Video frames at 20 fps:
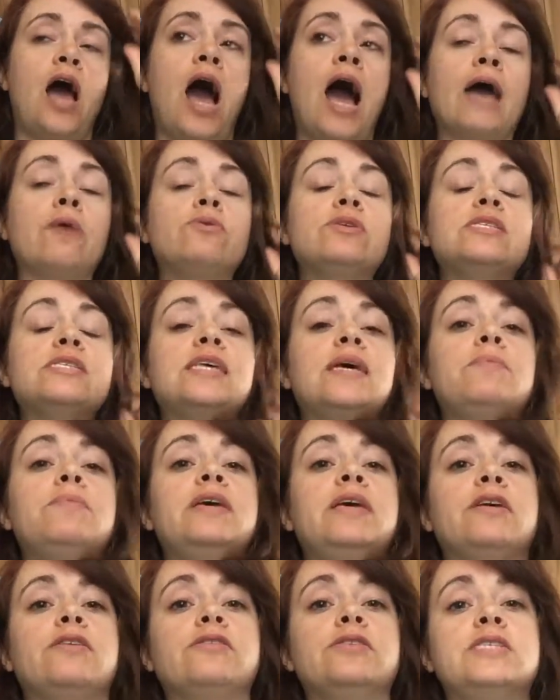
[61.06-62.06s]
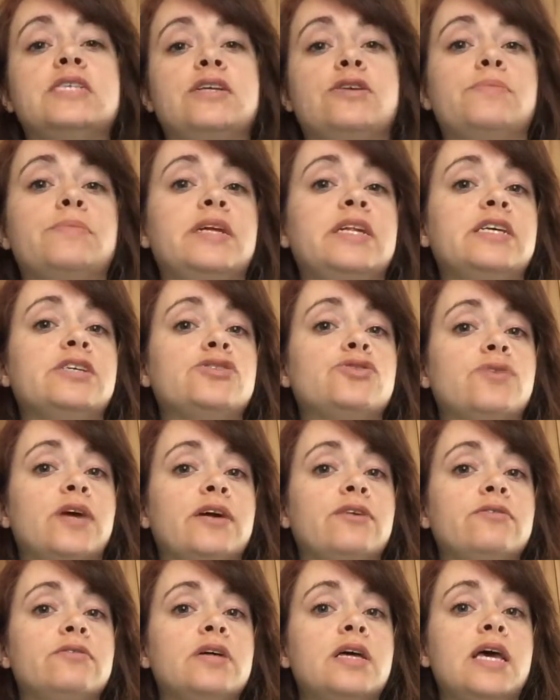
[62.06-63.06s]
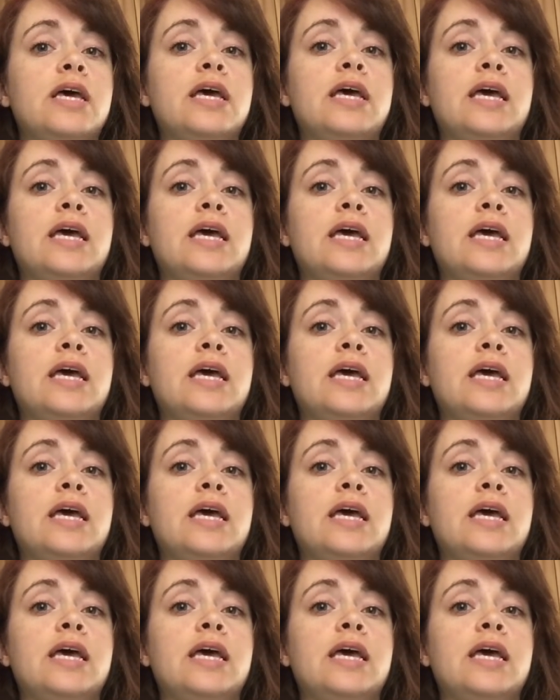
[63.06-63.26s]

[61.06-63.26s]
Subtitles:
I would say beginner to intermediate trail.